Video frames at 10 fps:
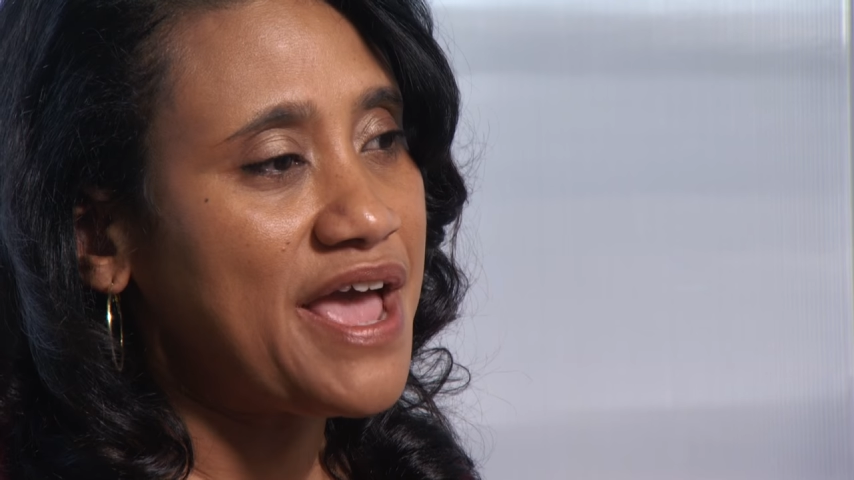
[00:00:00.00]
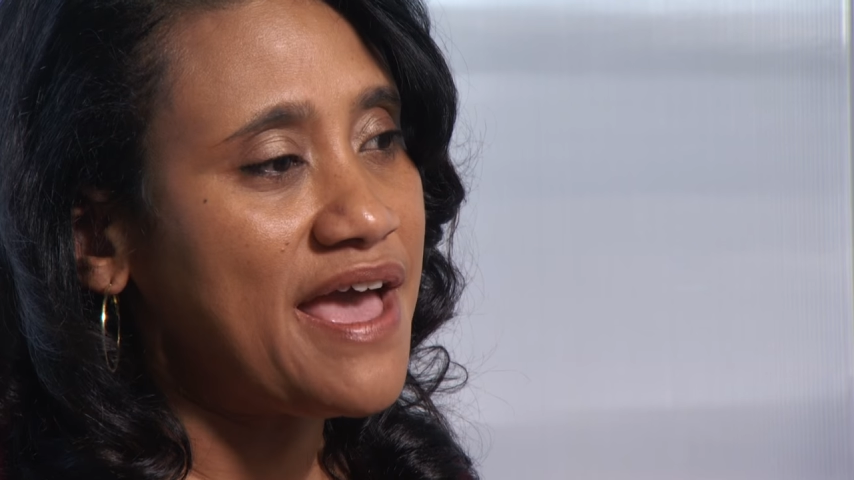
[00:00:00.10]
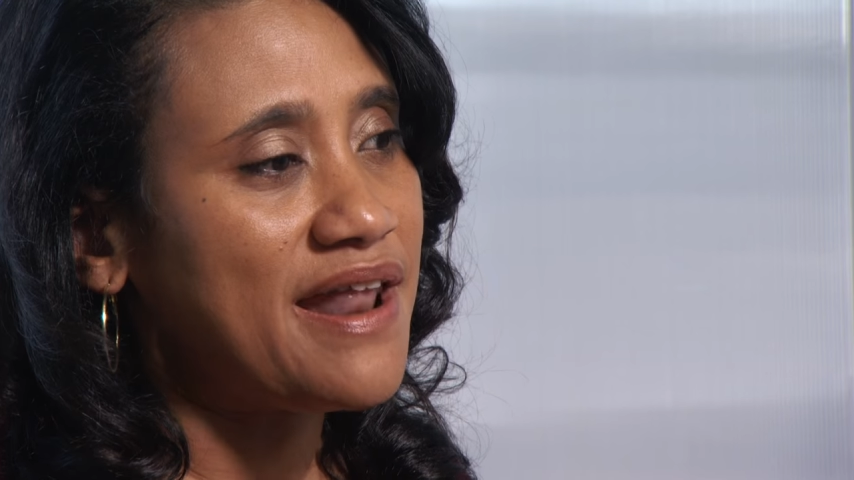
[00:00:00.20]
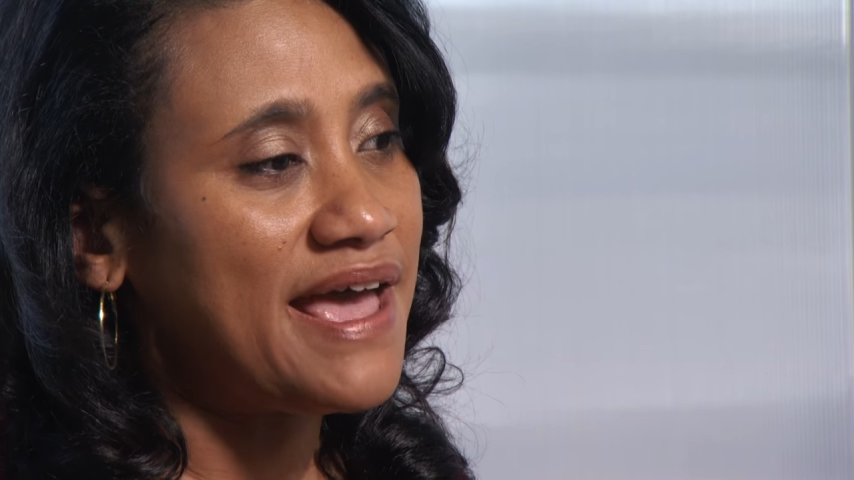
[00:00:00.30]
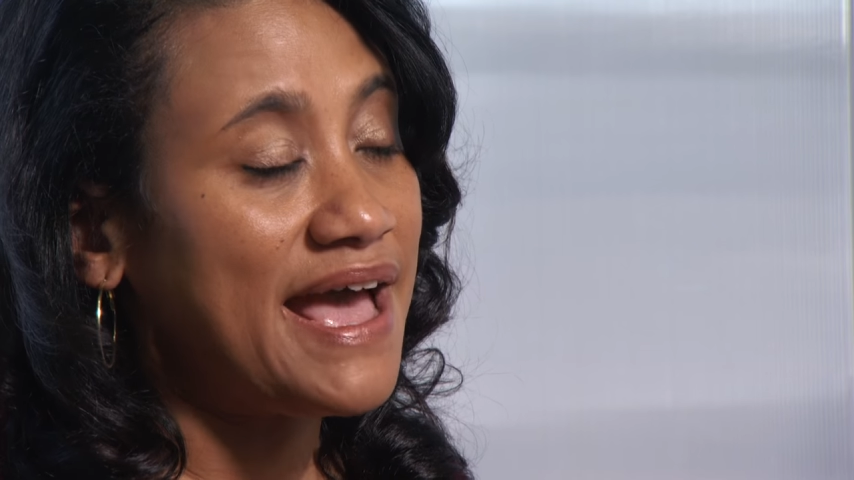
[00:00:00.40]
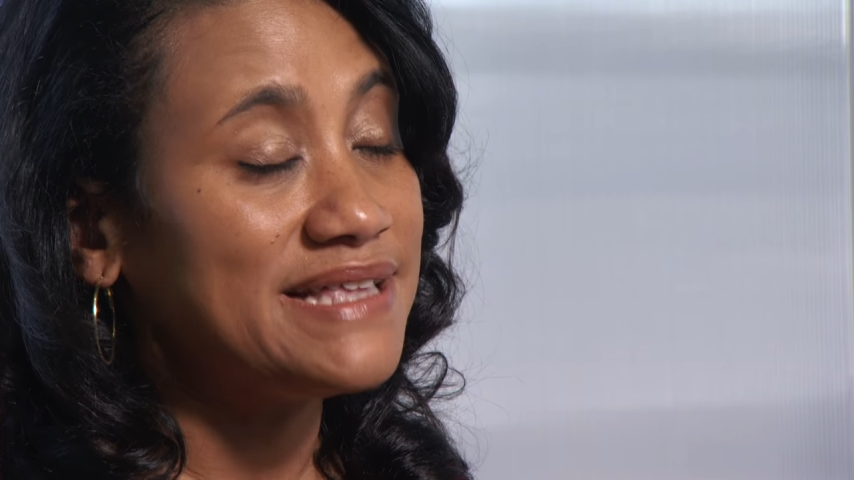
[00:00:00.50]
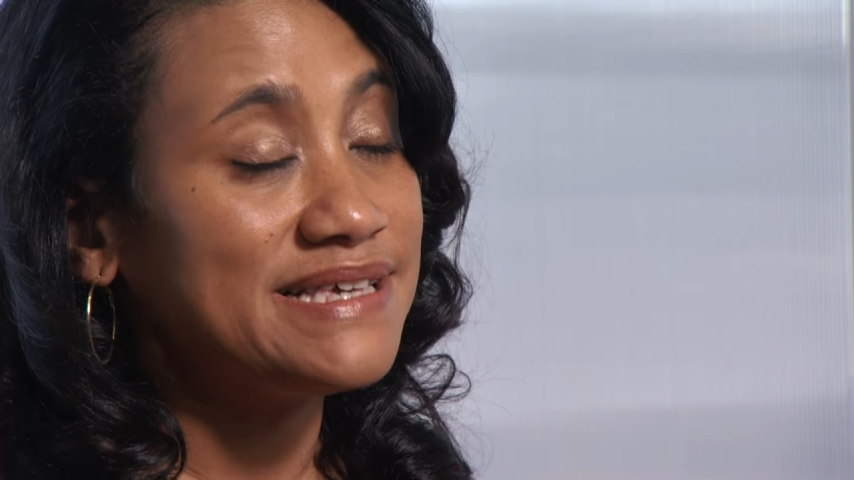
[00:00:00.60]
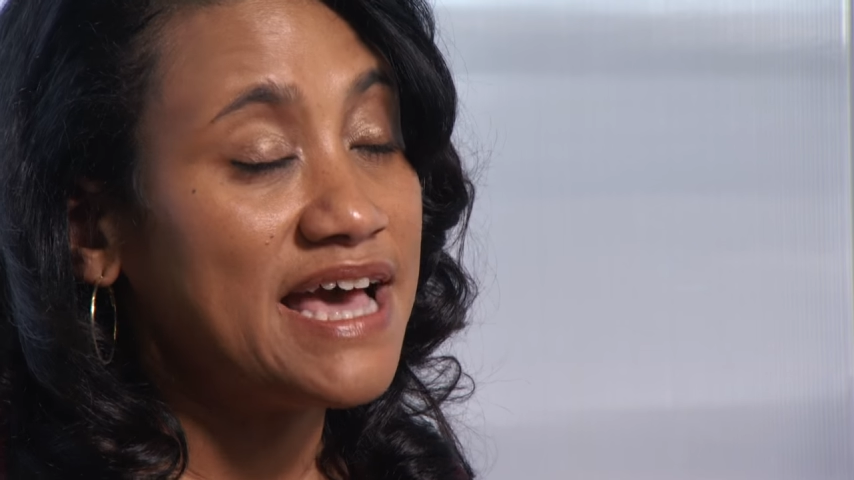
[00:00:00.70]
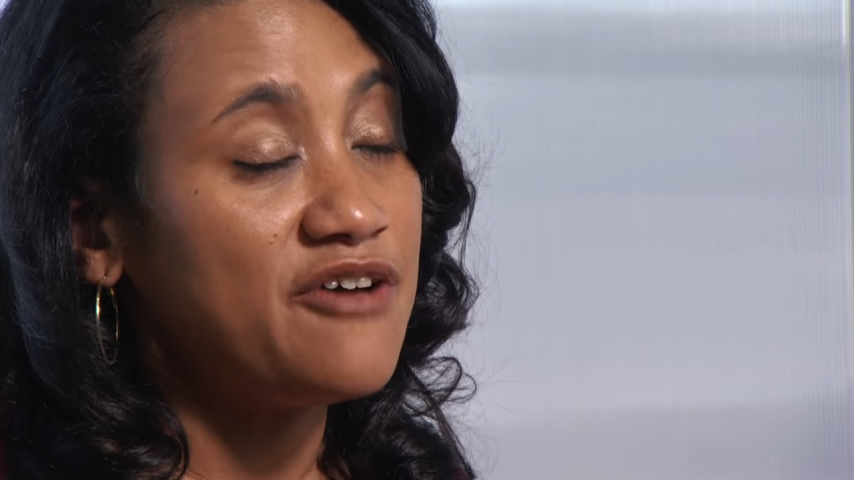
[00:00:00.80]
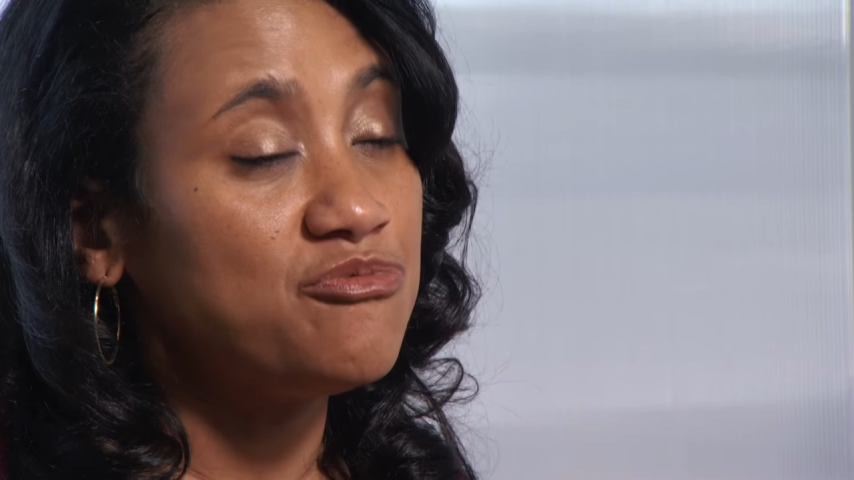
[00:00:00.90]
and I had to
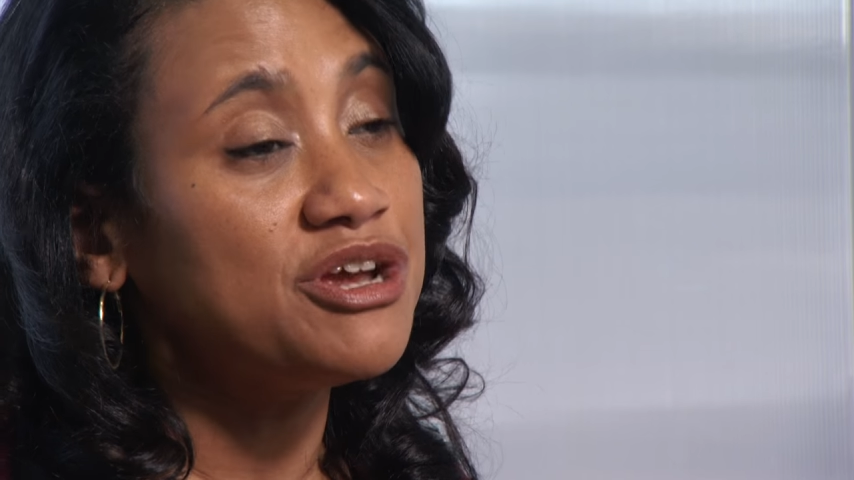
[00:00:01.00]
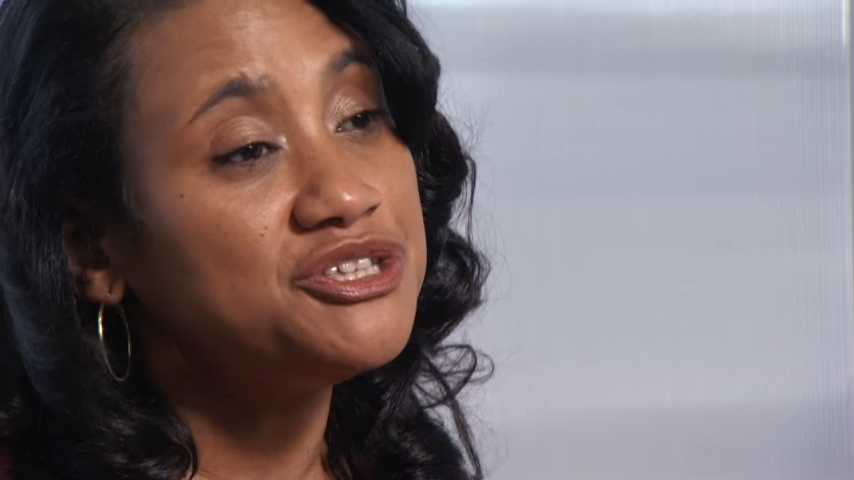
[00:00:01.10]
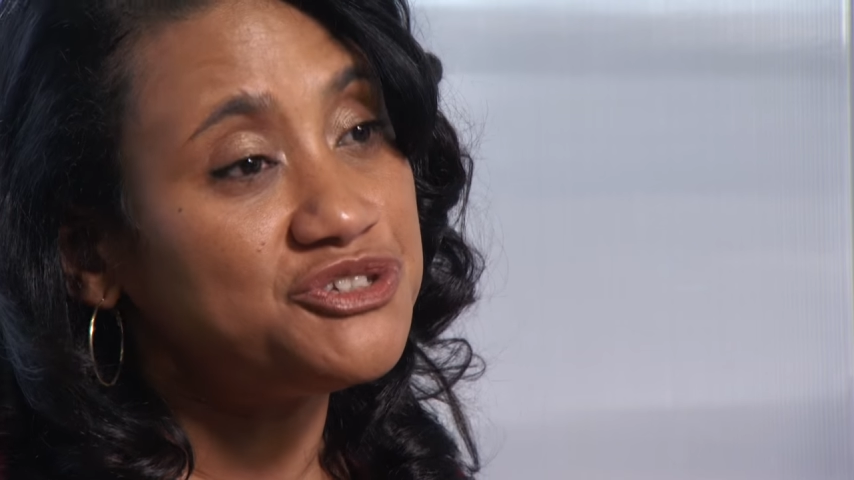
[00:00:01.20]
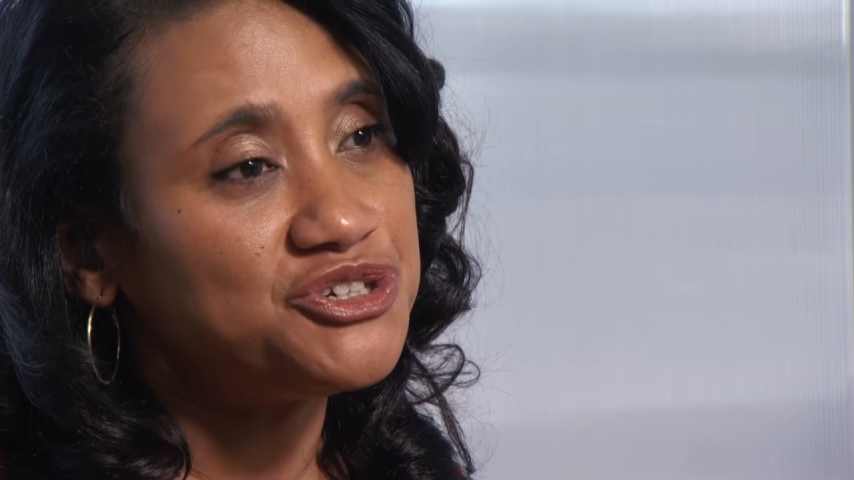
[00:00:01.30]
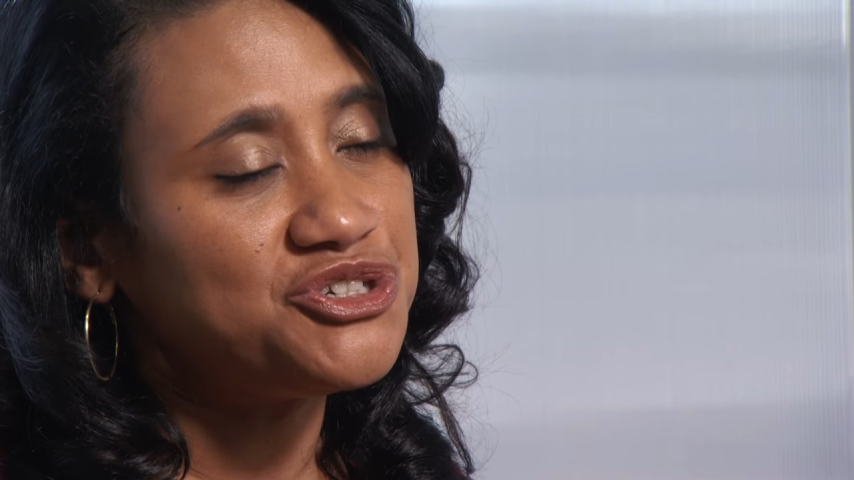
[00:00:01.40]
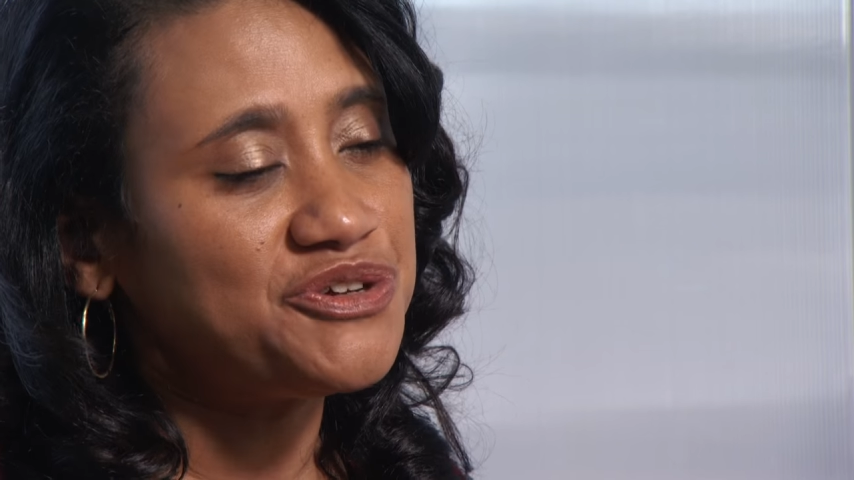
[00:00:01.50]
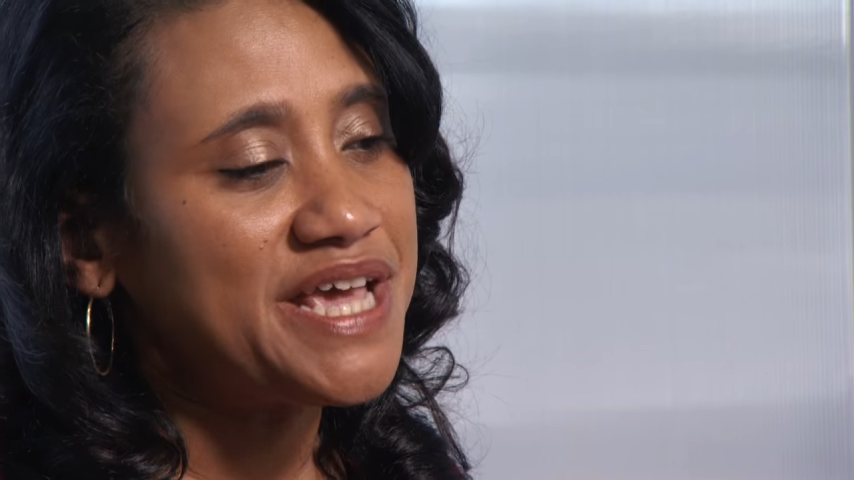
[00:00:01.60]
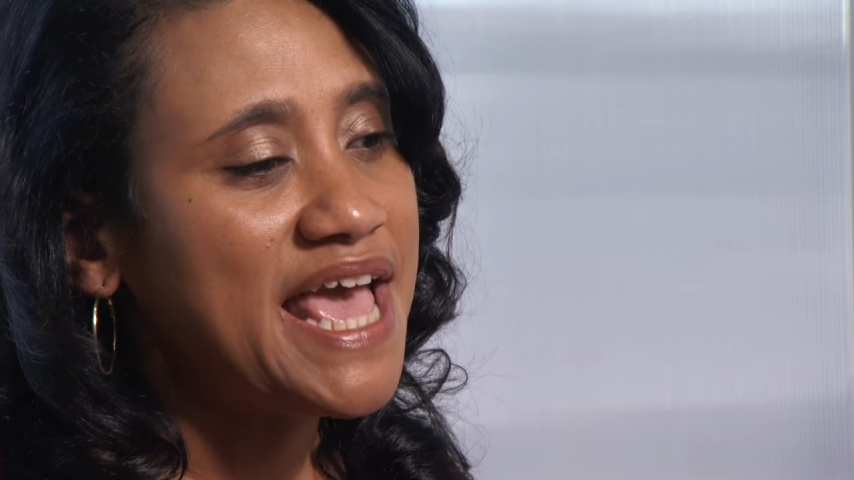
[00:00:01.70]
have brain surgery.